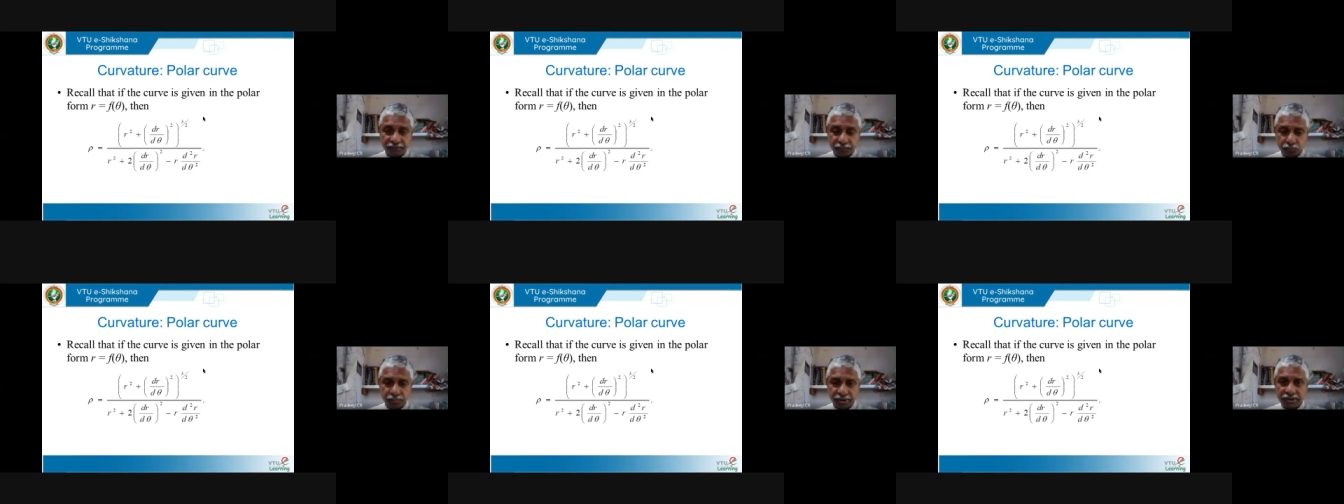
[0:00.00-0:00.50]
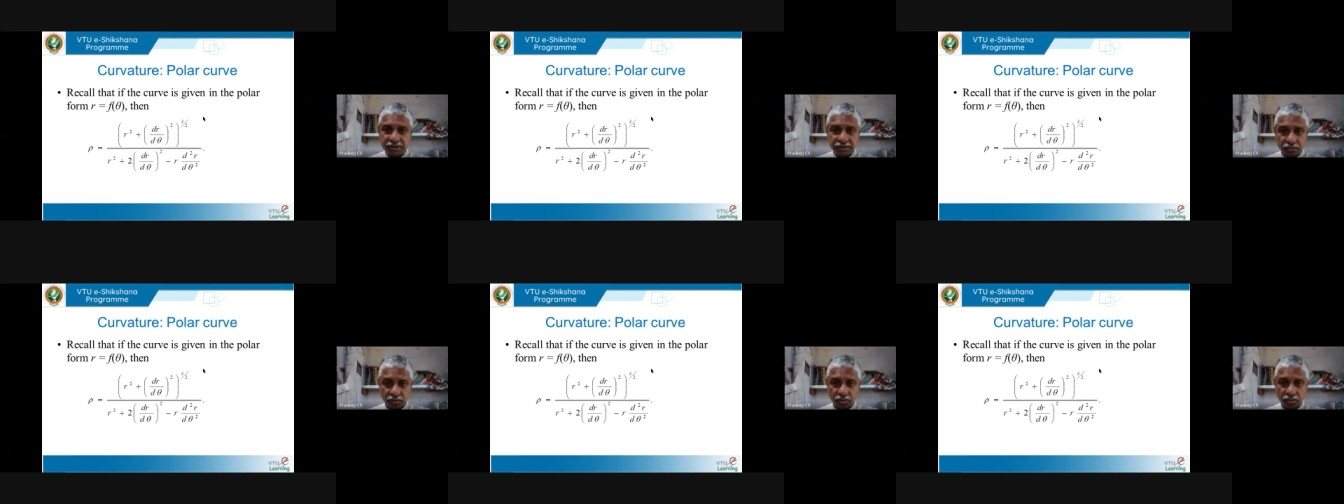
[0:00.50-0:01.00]
few
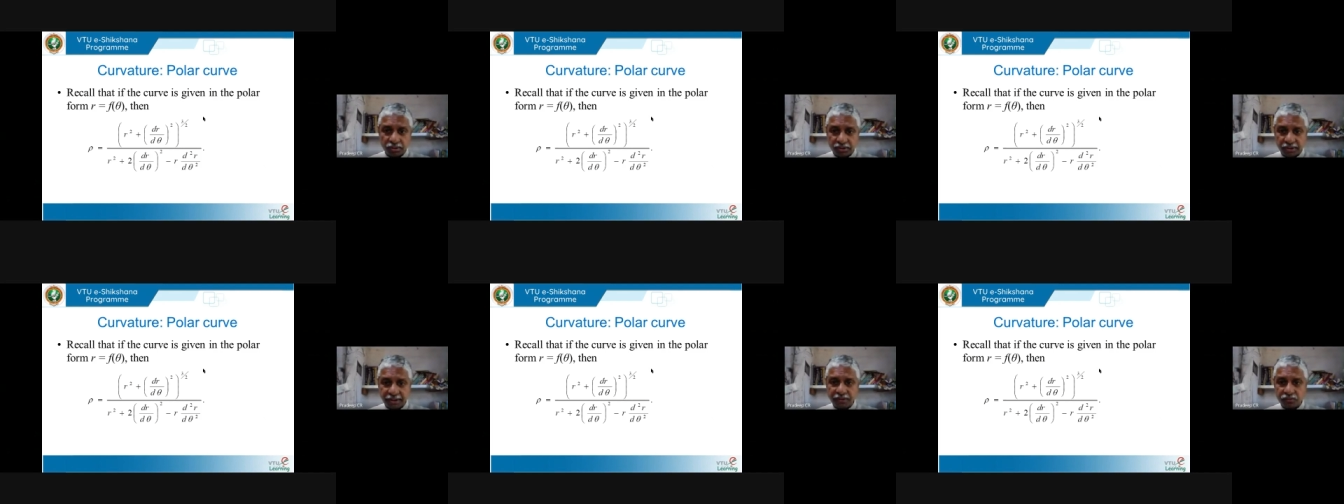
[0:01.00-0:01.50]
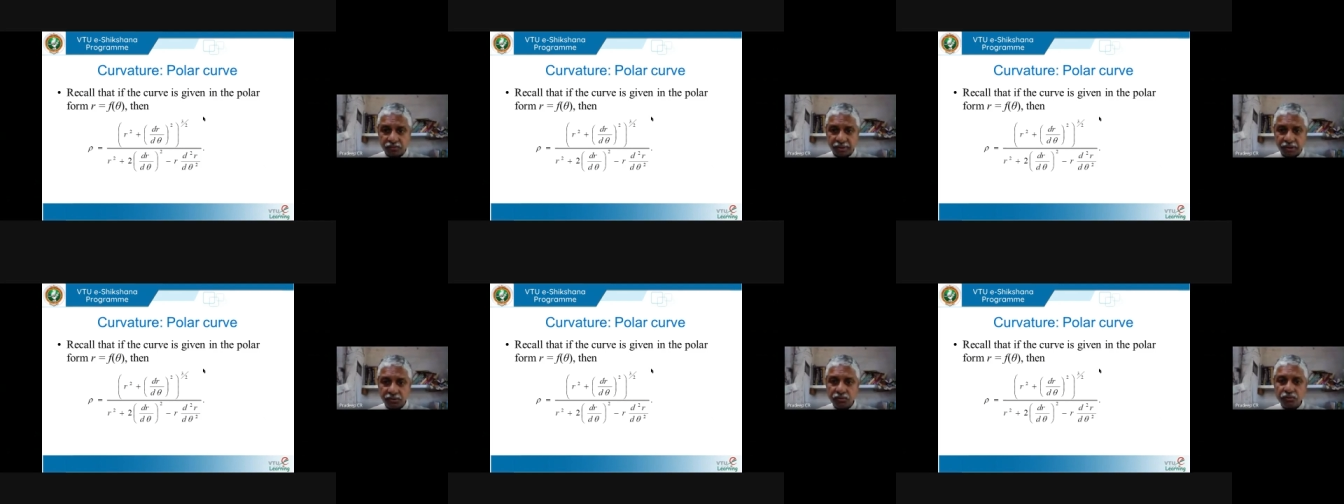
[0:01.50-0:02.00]
minutes on trying to
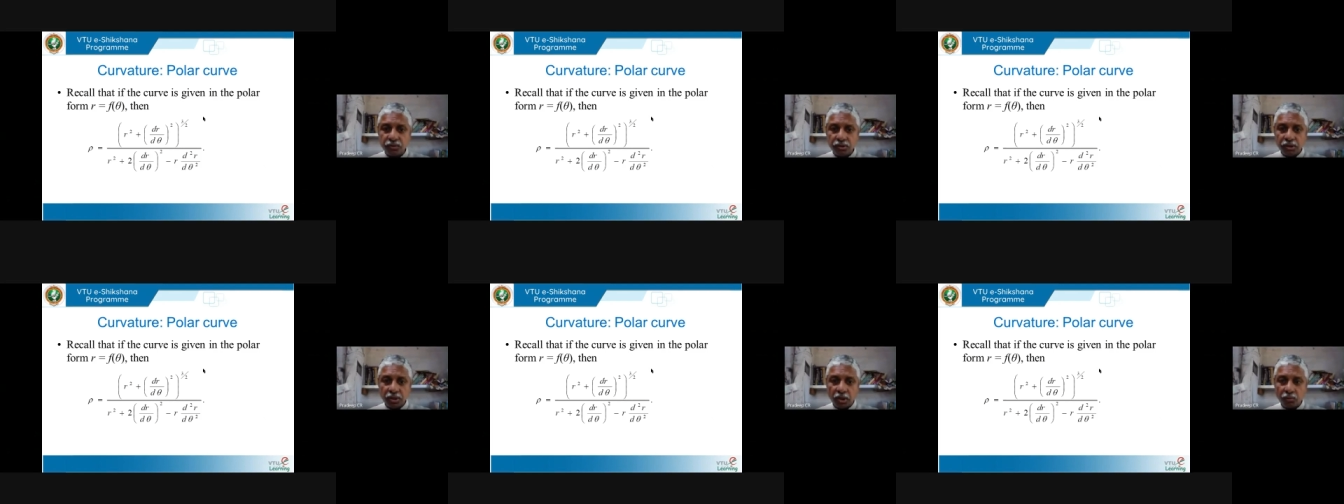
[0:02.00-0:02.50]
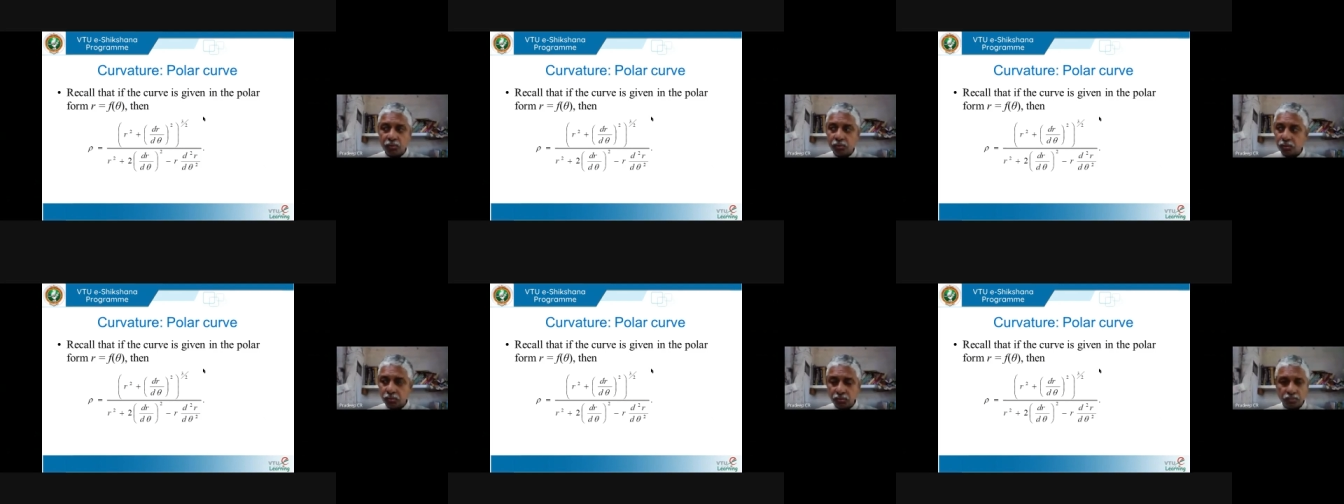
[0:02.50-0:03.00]
tell you how
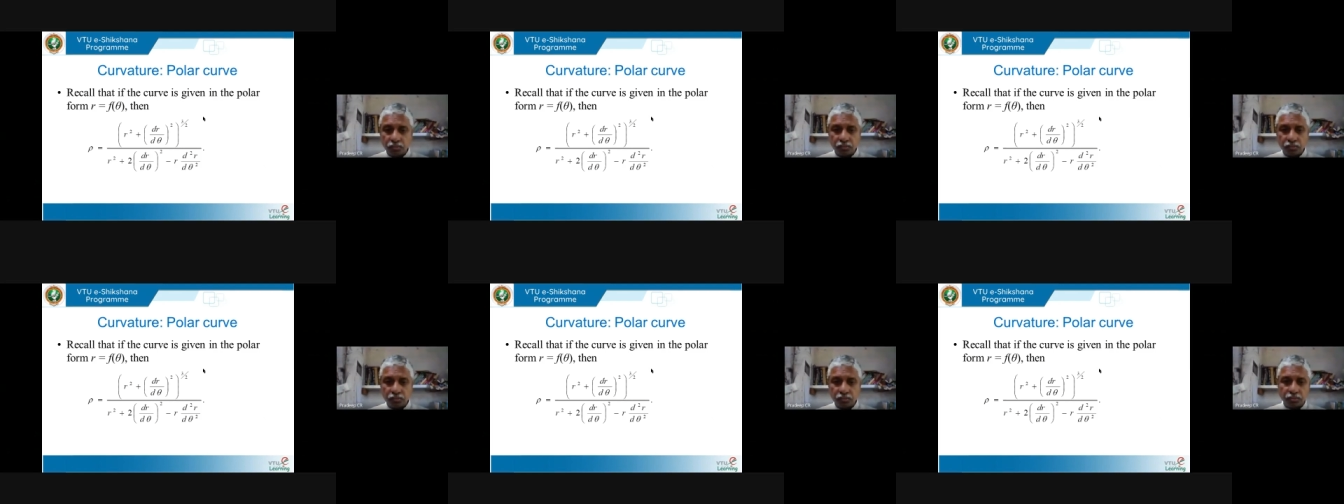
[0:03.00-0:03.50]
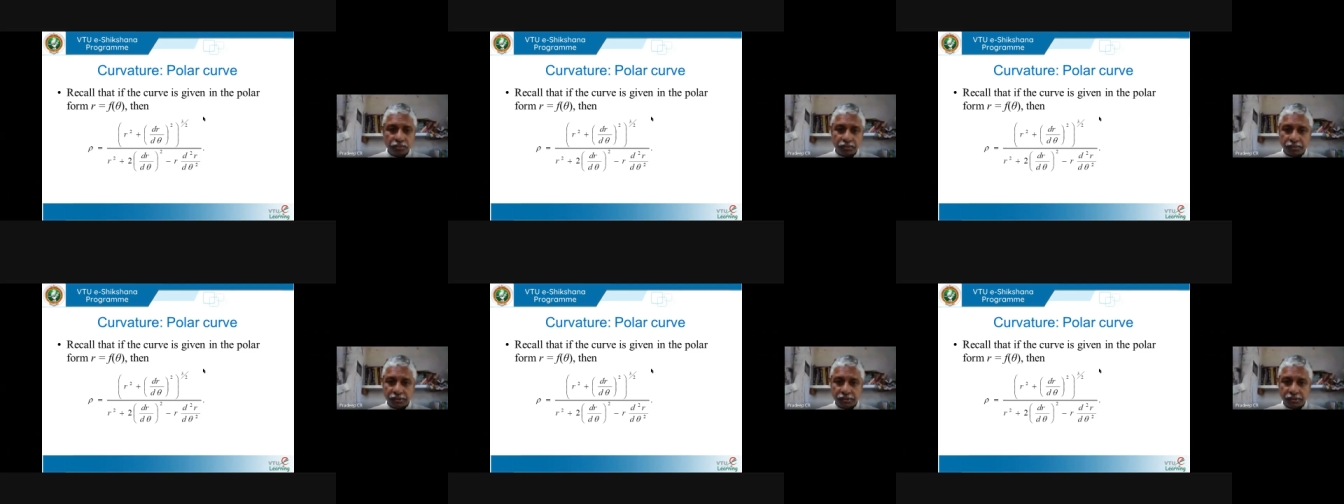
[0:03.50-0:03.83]
to uh,